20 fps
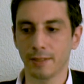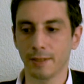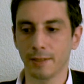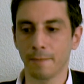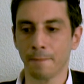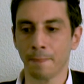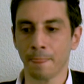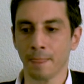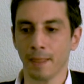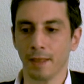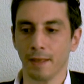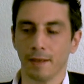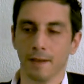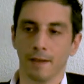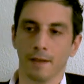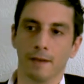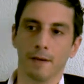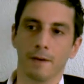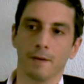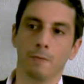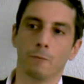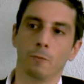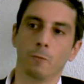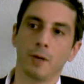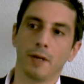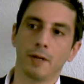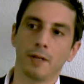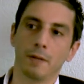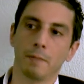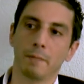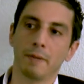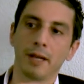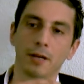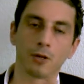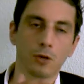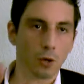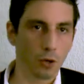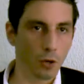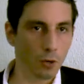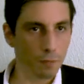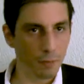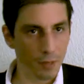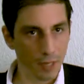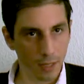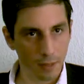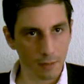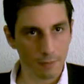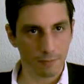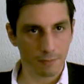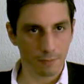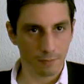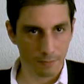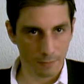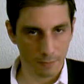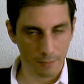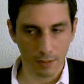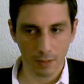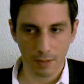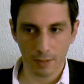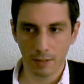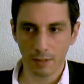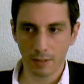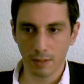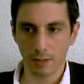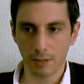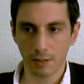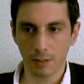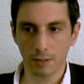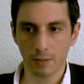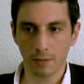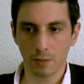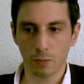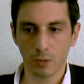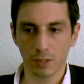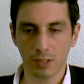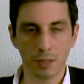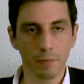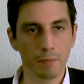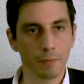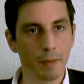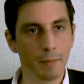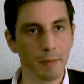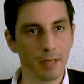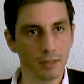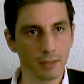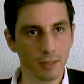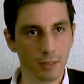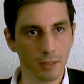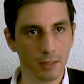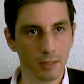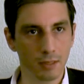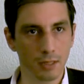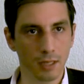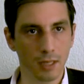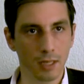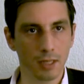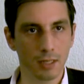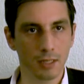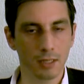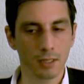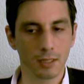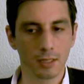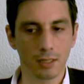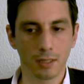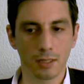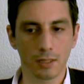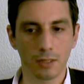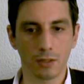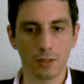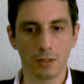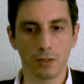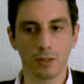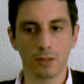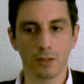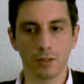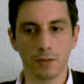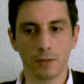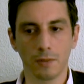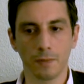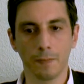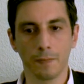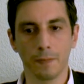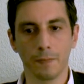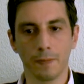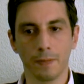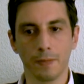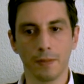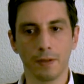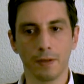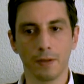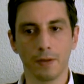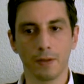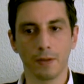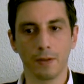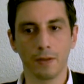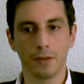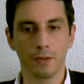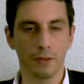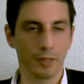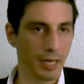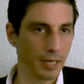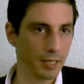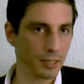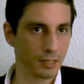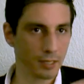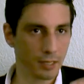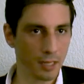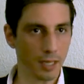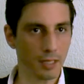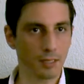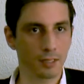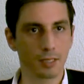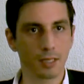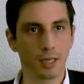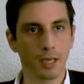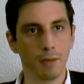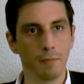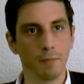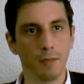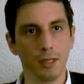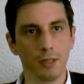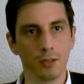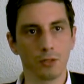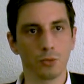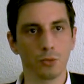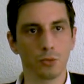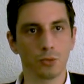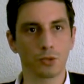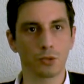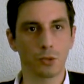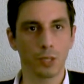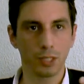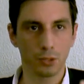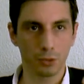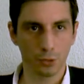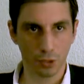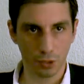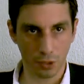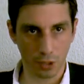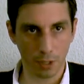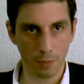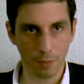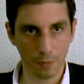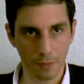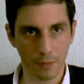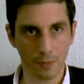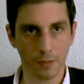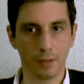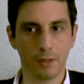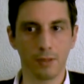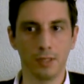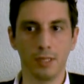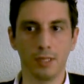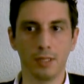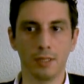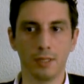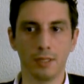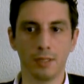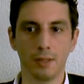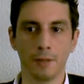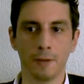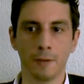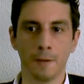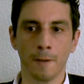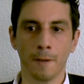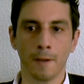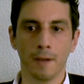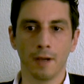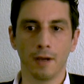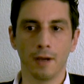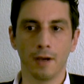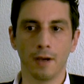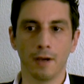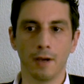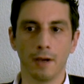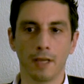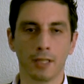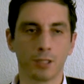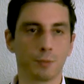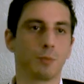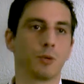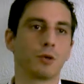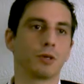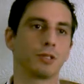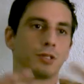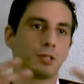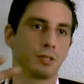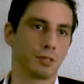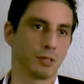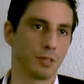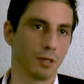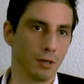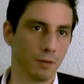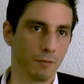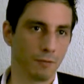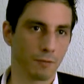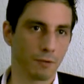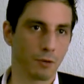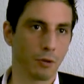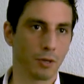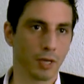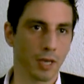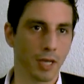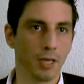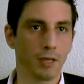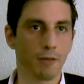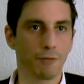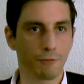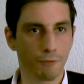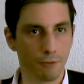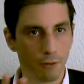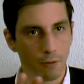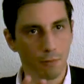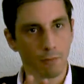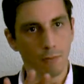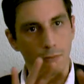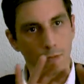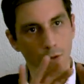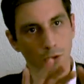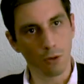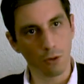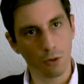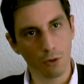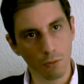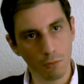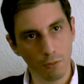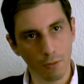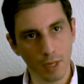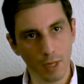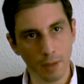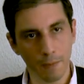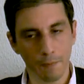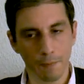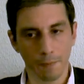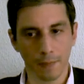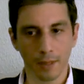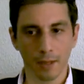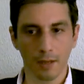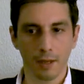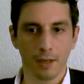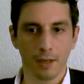uh, uh, when the Plan Colombia uh, was implemented, and uh, the, the, the United States came in to try to stop the uh, uh, exports of cocaine from Colombia.